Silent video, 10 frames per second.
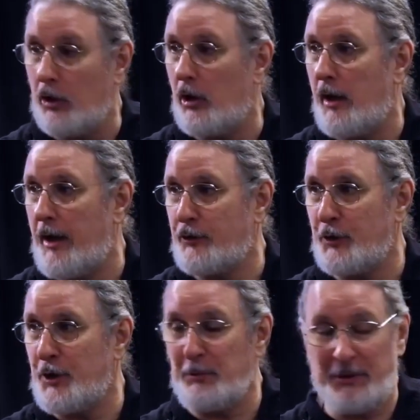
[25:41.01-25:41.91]
lot at you
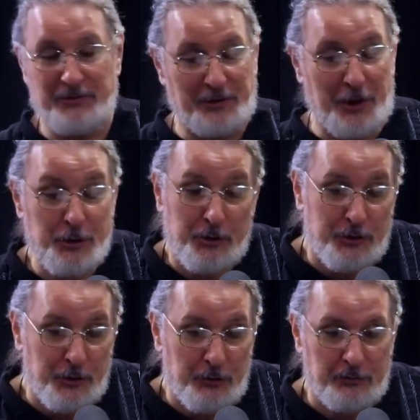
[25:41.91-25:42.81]
here, but it's a larger
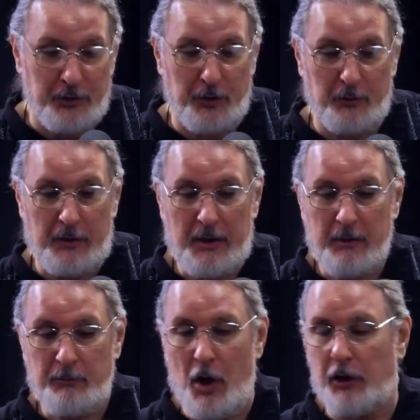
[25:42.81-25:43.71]
issue of you know
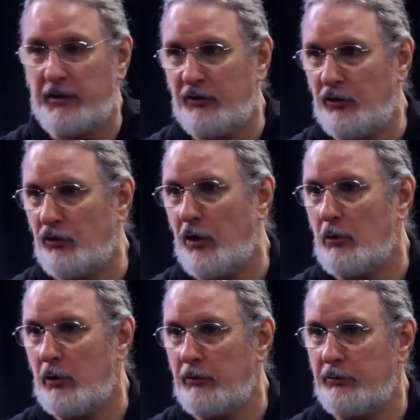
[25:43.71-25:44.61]
politics in
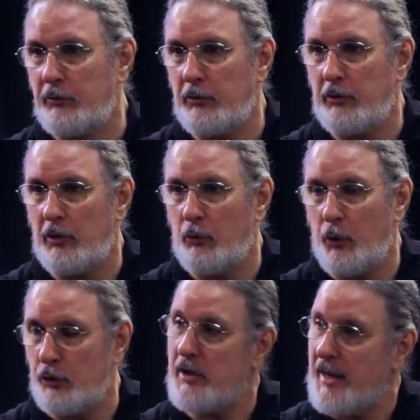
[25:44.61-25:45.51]
general of you know
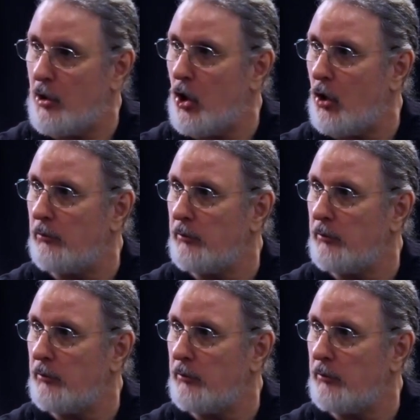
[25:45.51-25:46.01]
winner take all.